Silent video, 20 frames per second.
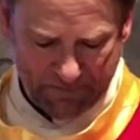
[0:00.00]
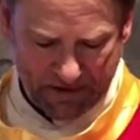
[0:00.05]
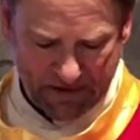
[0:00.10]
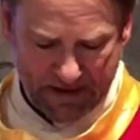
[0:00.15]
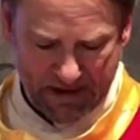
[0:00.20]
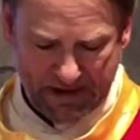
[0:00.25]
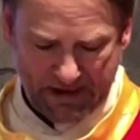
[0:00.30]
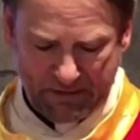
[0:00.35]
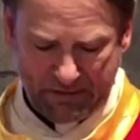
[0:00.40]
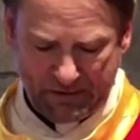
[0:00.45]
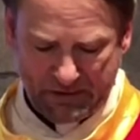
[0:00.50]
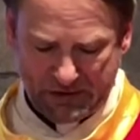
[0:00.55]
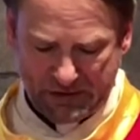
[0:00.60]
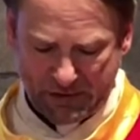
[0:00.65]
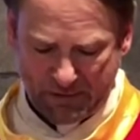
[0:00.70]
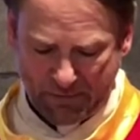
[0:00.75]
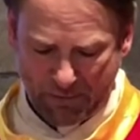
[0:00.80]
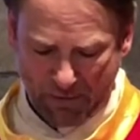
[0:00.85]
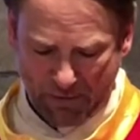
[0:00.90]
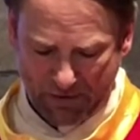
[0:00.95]
And I will
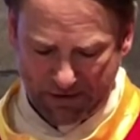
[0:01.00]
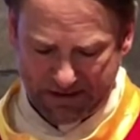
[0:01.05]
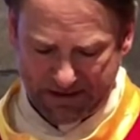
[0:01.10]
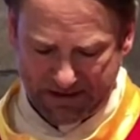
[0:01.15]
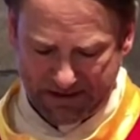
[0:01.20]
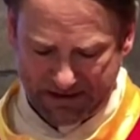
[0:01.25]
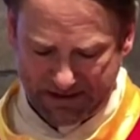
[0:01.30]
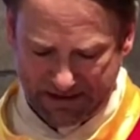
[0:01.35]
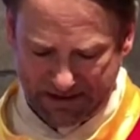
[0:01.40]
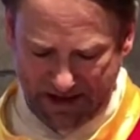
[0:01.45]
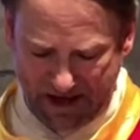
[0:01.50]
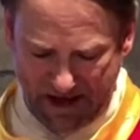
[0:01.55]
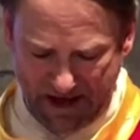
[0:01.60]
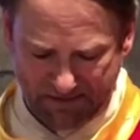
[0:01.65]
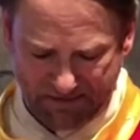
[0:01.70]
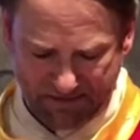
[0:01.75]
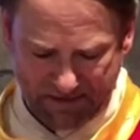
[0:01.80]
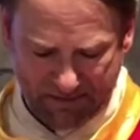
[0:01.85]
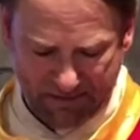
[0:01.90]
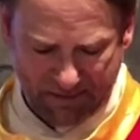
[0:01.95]
show portents in the
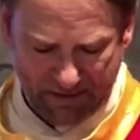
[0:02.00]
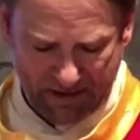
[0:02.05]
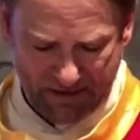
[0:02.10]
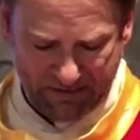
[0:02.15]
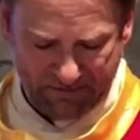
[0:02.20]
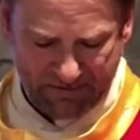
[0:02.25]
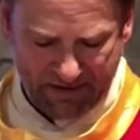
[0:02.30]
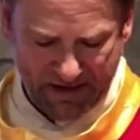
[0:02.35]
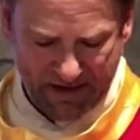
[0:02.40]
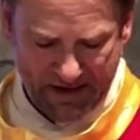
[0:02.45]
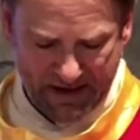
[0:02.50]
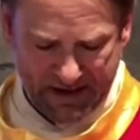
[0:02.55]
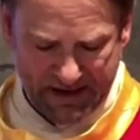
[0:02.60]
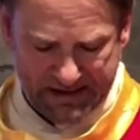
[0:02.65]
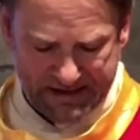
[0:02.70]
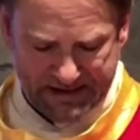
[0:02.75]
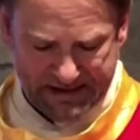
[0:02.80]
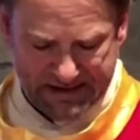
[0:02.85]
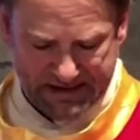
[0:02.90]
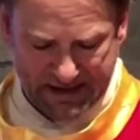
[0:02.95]
heaven above,
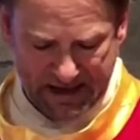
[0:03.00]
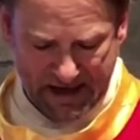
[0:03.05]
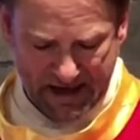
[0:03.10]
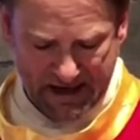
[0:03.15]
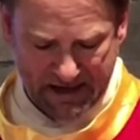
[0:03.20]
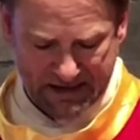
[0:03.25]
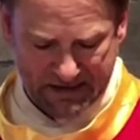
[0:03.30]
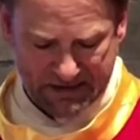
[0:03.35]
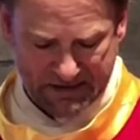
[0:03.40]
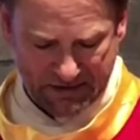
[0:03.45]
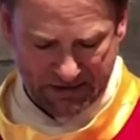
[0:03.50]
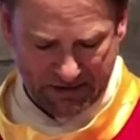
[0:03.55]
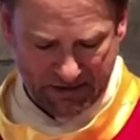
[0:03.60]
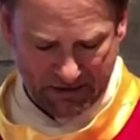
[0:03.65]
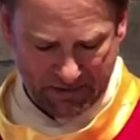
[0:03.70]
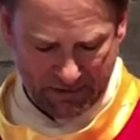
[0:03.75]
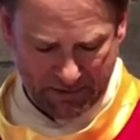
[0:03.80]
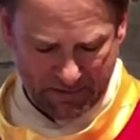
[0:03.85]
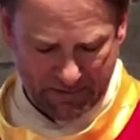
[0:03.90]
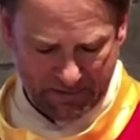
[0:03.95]
and signs on the
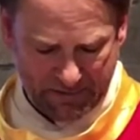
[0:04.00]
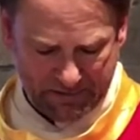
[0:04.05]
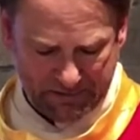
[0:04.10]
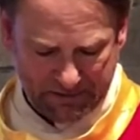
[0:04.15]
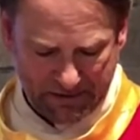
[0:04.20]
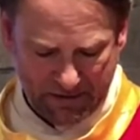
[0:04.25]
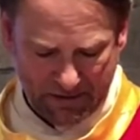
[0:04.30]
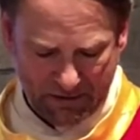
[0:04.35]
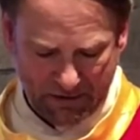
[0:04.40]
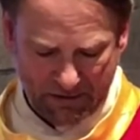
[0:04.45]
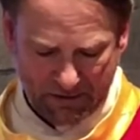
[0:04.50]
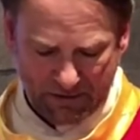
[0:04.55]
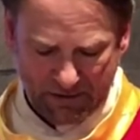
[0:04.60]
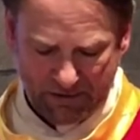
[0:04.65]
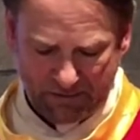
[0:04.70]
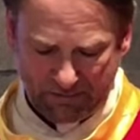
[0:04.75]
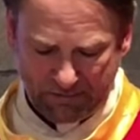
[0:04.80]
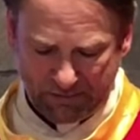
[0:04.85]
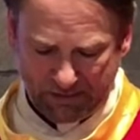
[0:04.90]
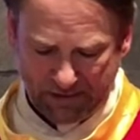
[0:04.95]
earth
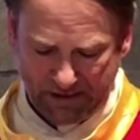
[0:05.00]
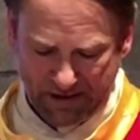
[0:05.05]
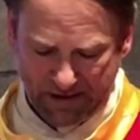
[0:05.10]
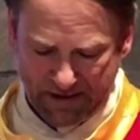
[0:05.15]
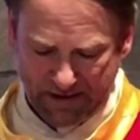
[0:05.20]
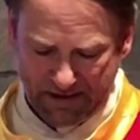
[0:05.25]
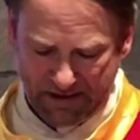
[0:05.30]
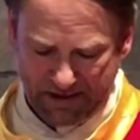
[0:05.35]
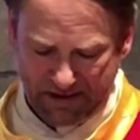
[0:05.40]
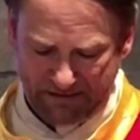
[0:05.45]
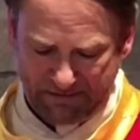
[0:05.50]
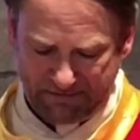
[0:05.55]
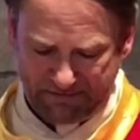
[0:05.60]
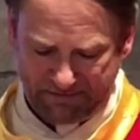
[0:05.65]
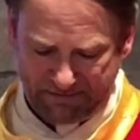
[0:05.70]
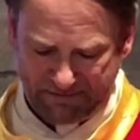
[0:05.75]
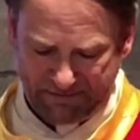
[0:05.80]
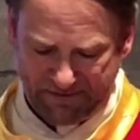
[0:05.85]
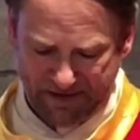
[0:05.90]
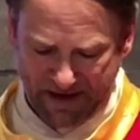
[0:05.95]
below, blood
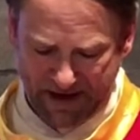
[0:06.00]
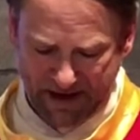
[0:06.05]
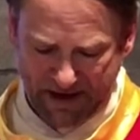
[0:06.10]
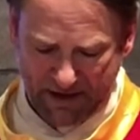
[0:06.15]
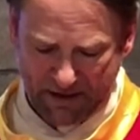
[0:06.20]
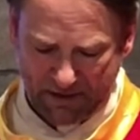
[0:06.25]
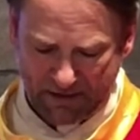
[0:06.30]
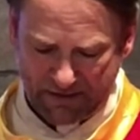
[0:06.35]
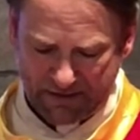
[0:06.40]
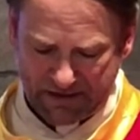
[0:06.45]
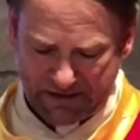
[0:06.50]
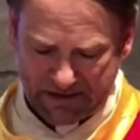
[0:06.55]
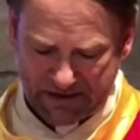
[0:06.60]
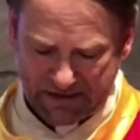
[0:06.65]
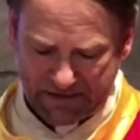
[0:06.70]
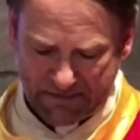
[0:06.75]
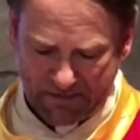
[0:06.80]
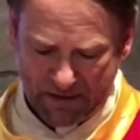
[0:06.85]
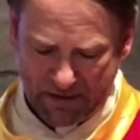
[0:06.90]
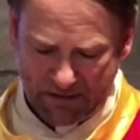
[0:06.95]
fire and
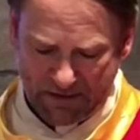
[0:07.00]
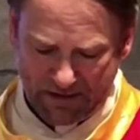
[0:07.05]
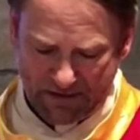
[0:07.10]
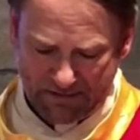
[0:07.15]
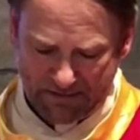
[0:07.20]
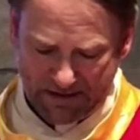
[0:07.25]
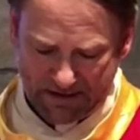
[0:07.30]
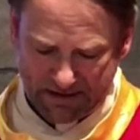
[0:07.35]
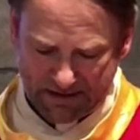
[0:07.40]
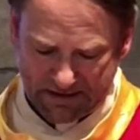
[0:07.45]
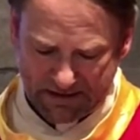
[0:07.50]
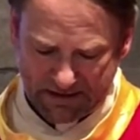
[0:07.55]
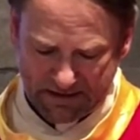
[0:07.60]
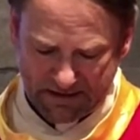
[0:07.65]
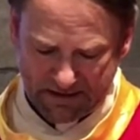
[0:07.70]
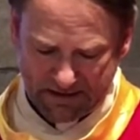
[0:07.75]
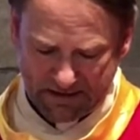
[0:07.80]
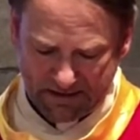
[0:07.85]
smoky mist.